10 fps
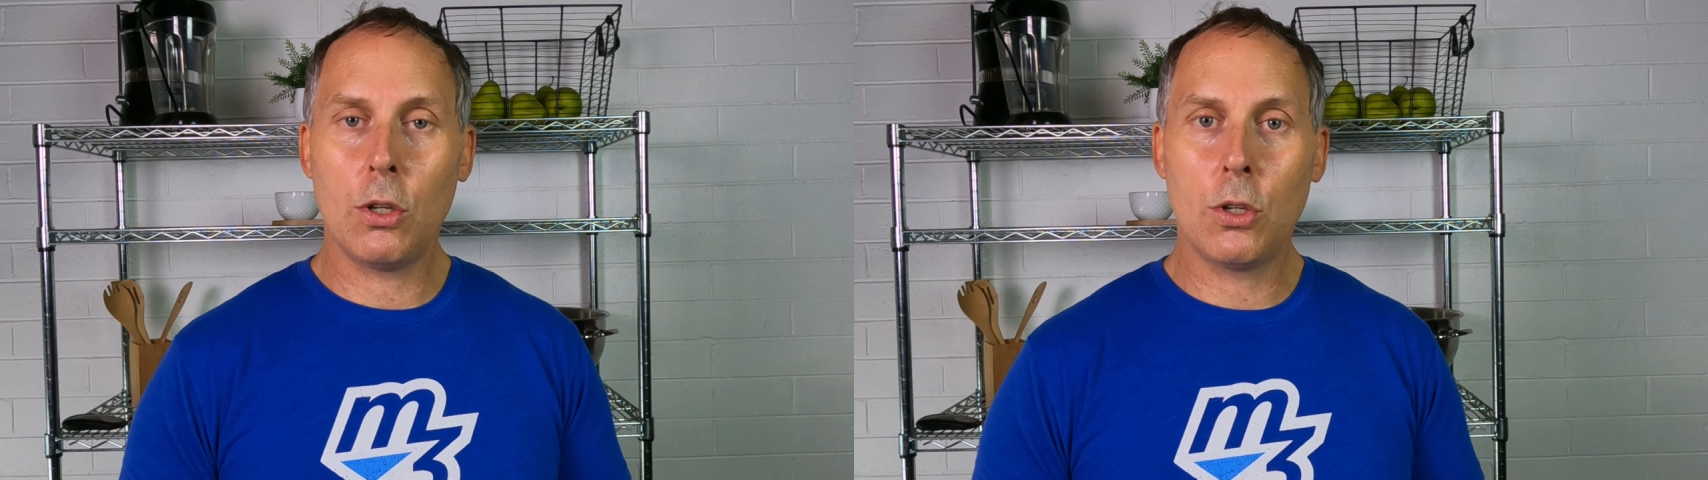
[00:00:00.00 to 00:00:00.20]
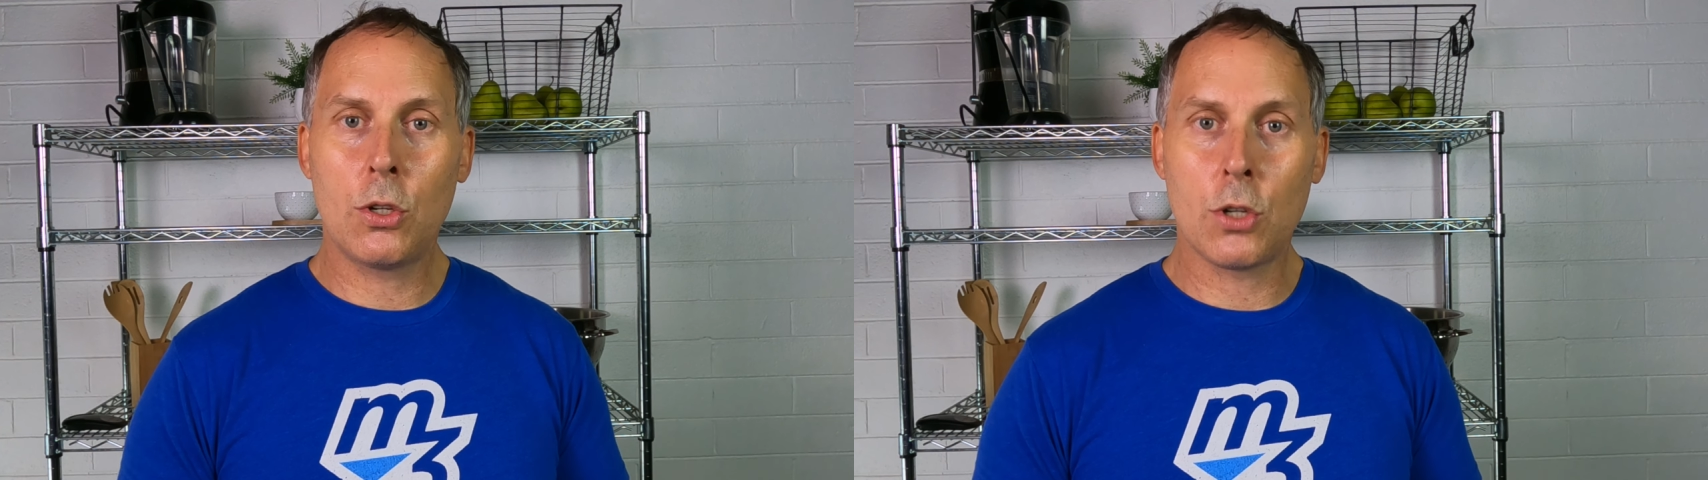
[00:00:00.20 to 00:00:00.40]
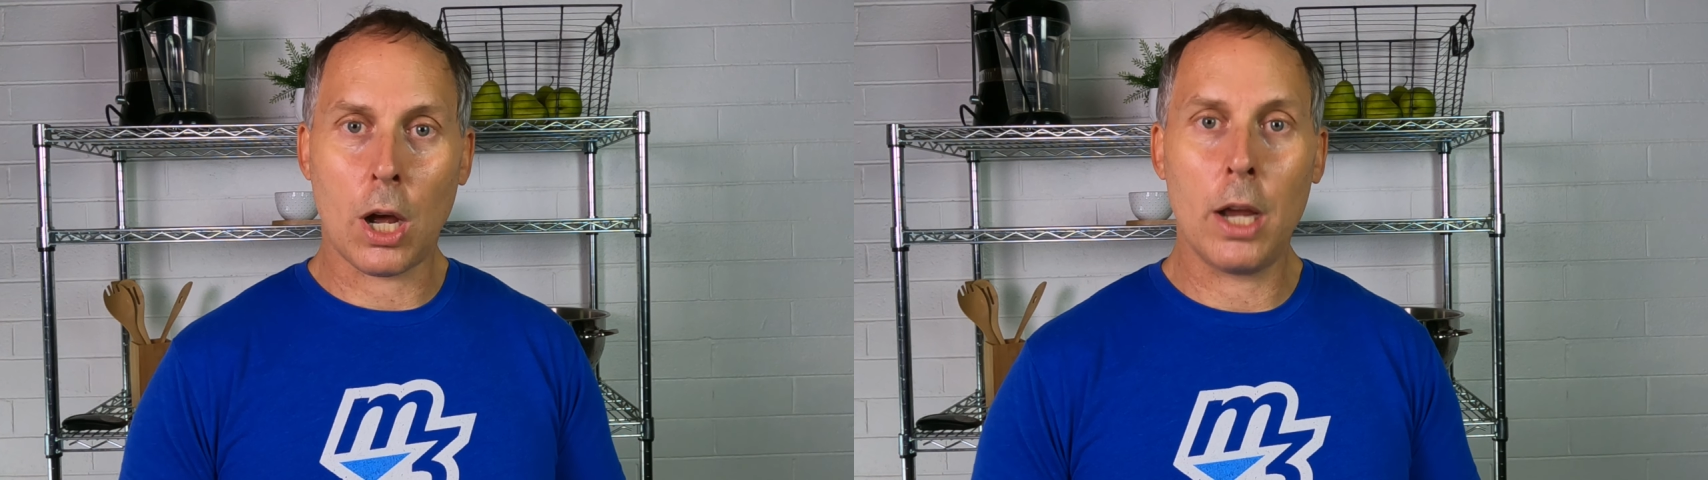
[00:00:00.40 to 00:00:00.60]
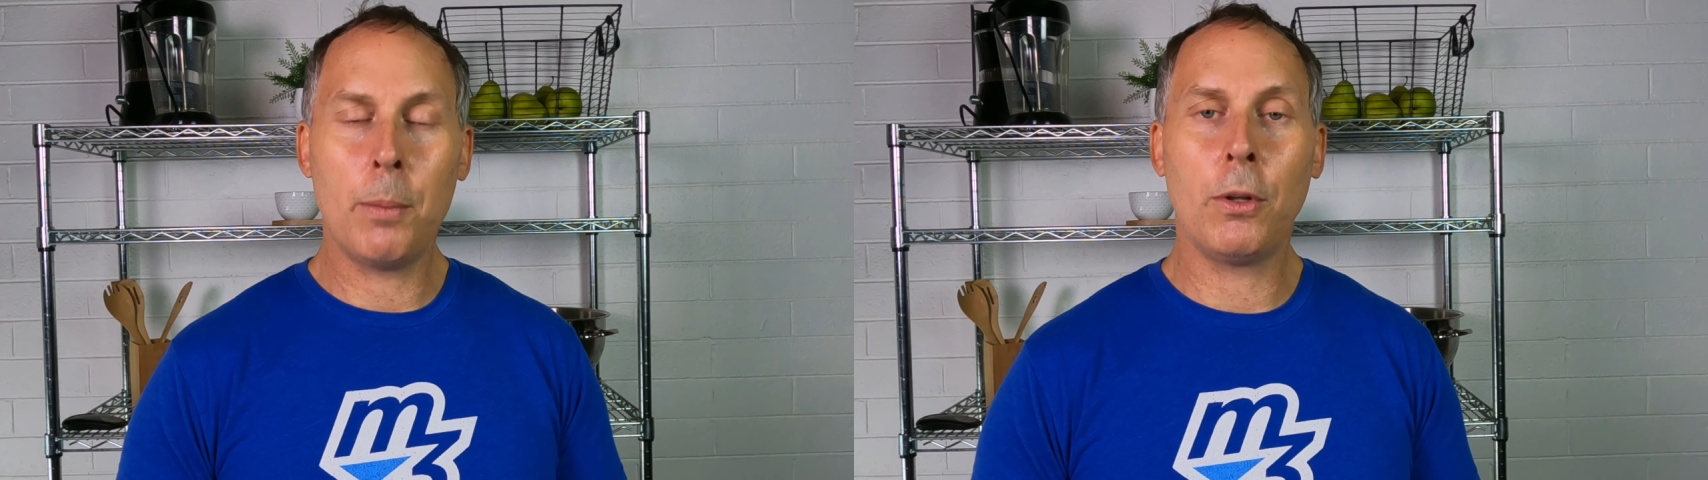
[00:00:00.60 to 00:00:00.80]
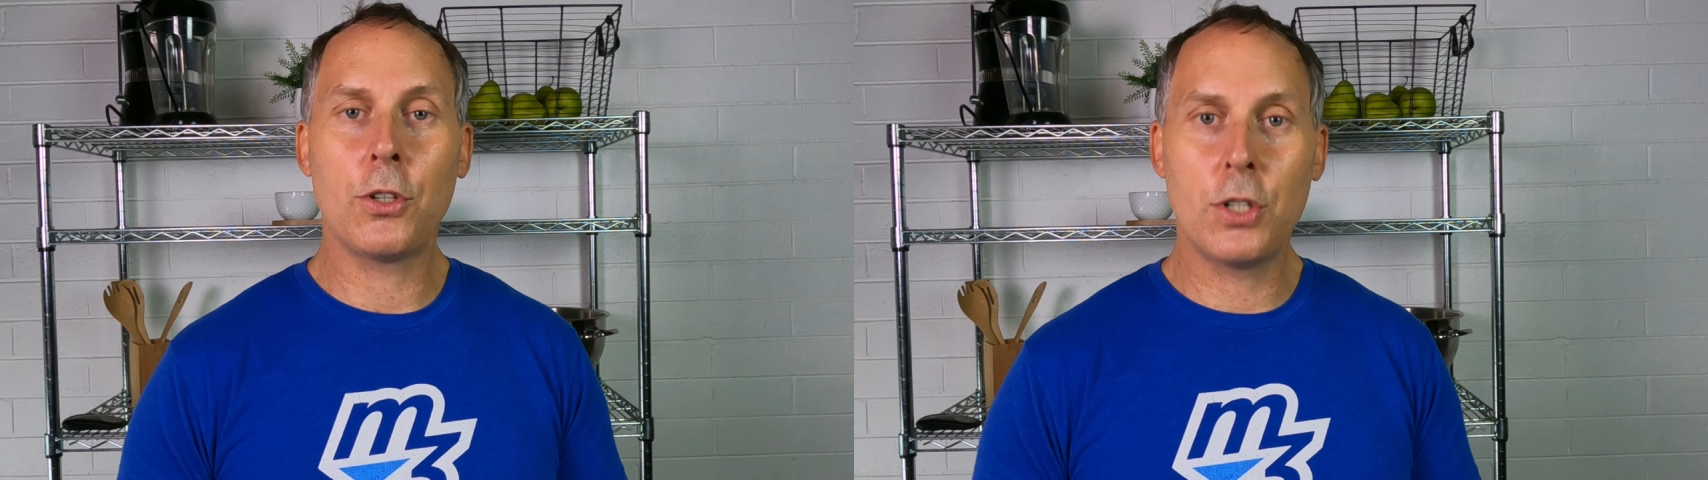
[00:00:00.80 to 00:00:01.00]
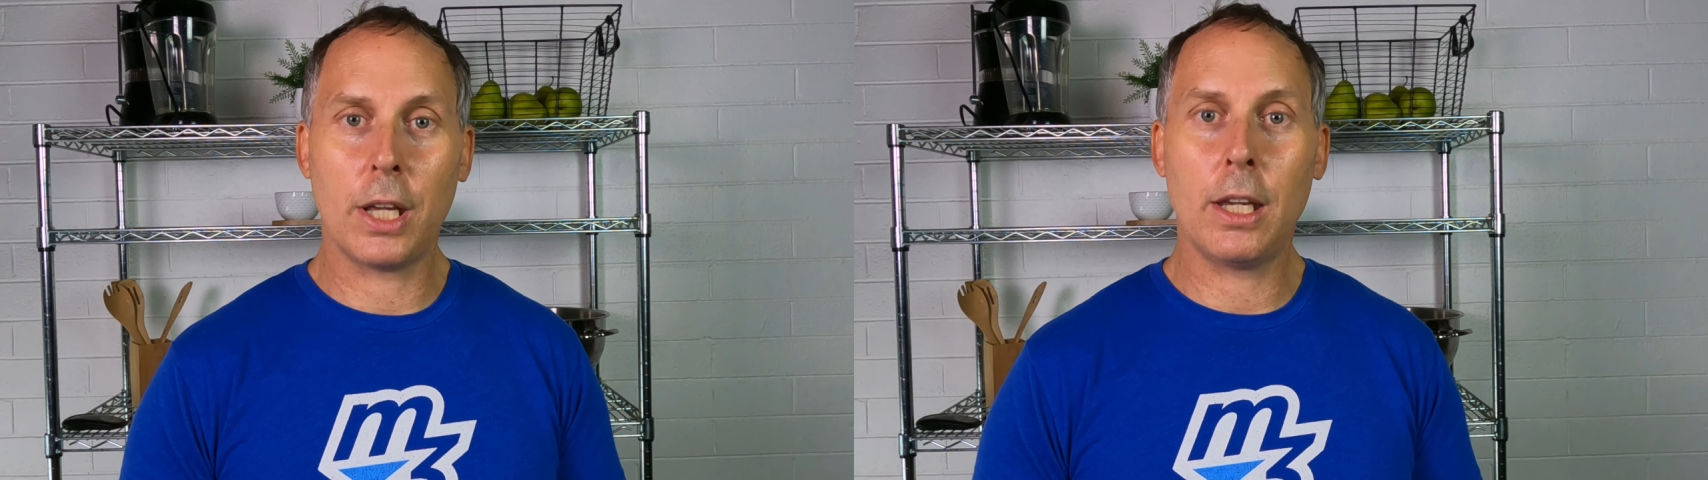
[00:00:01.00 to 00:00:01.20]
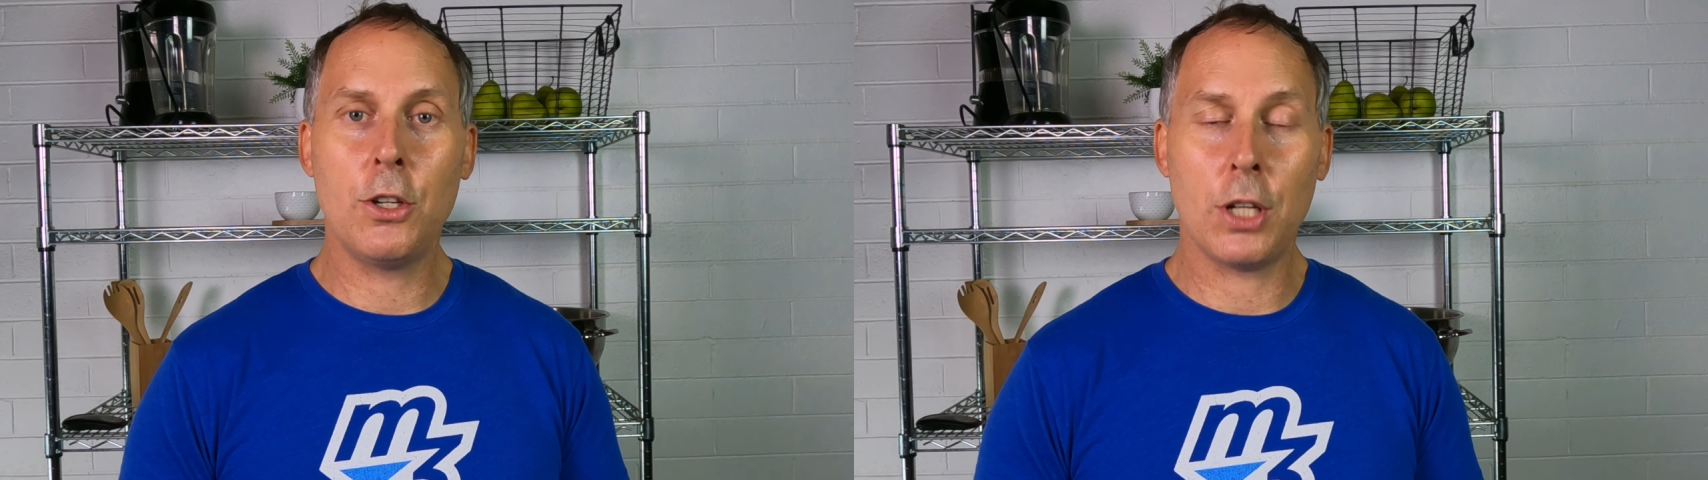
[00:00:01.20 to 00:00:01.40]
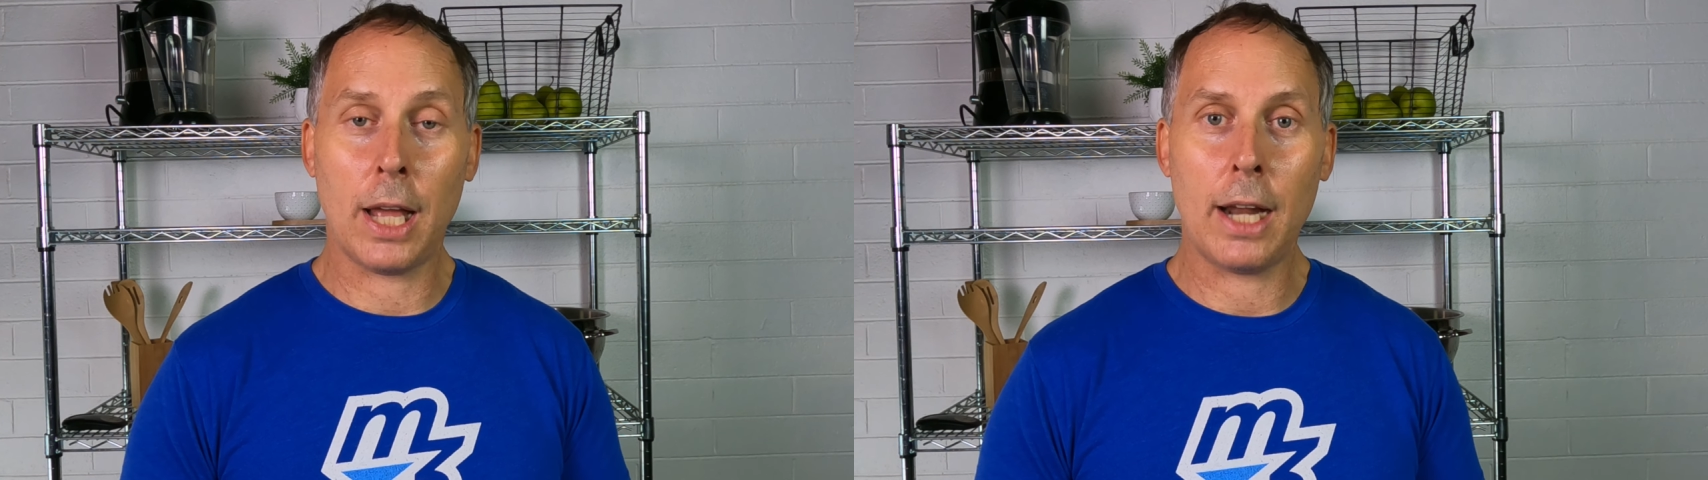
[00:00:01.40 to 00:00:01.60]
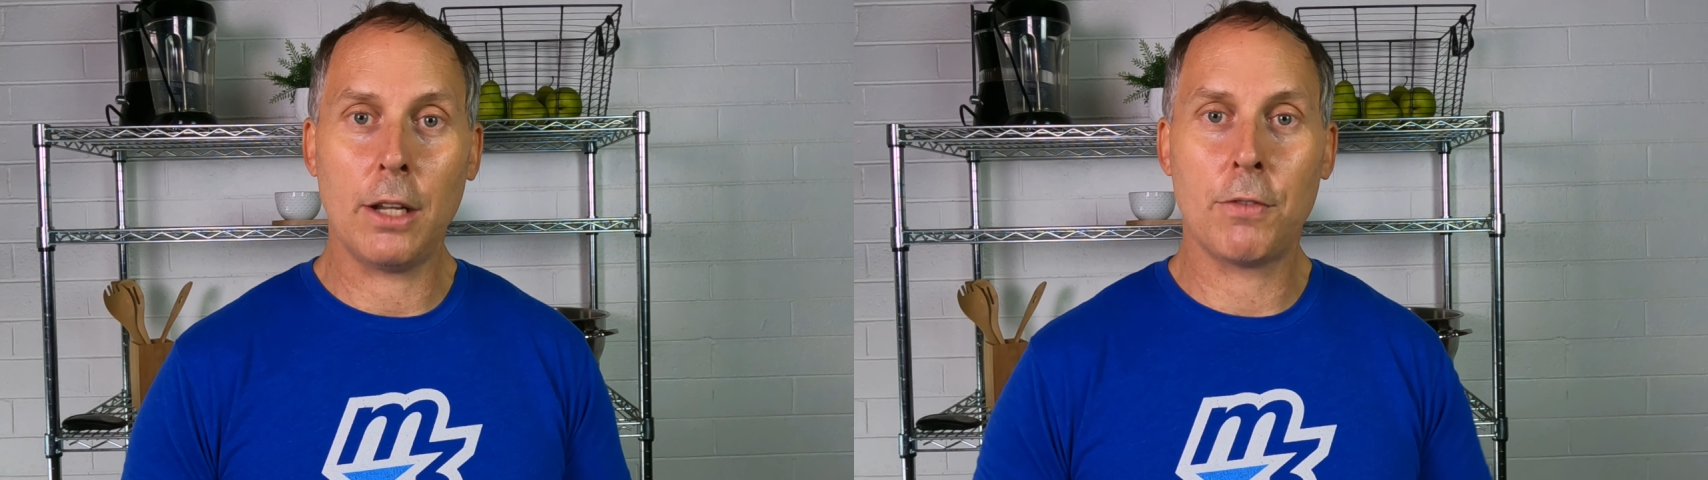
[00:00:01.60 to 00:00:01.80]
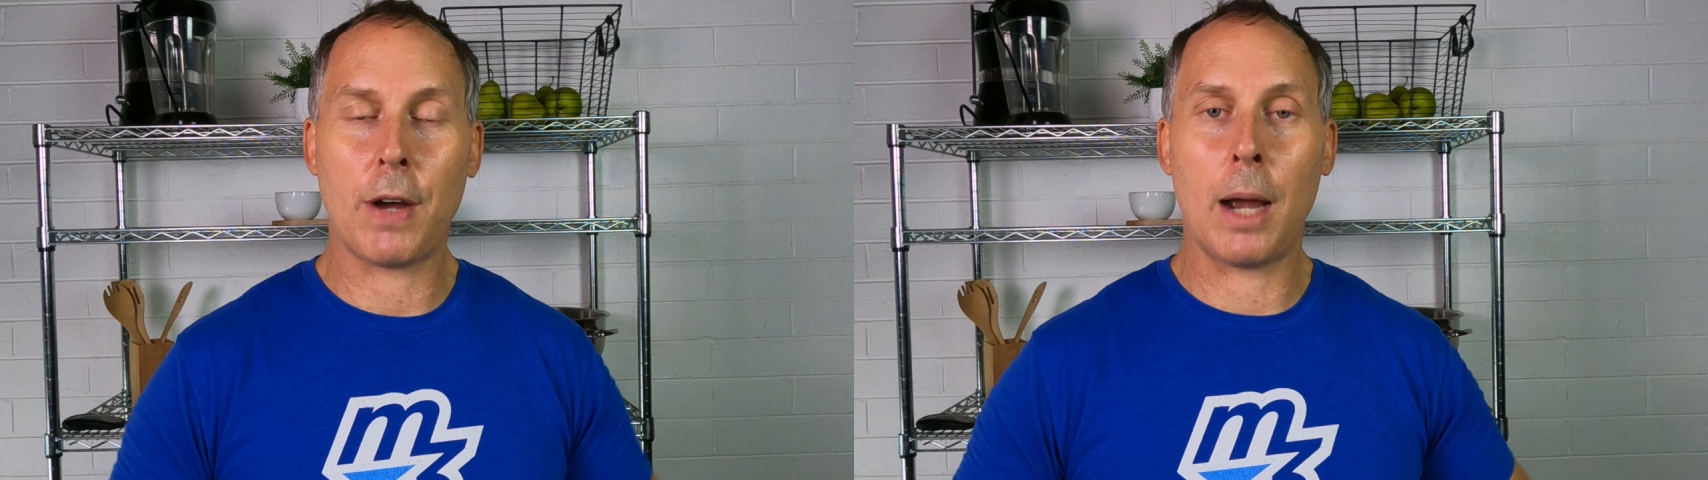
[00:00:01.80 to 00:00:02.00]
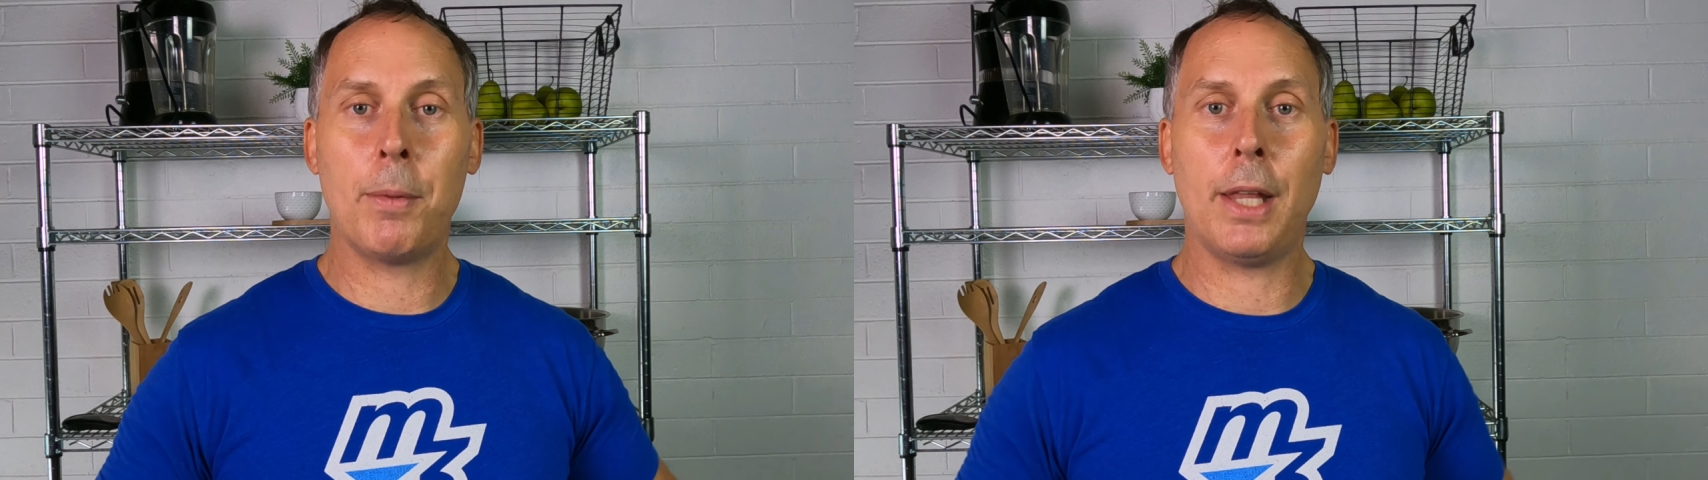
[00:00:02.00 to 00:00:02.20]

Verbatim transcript: soluble sticky gelatinous fiber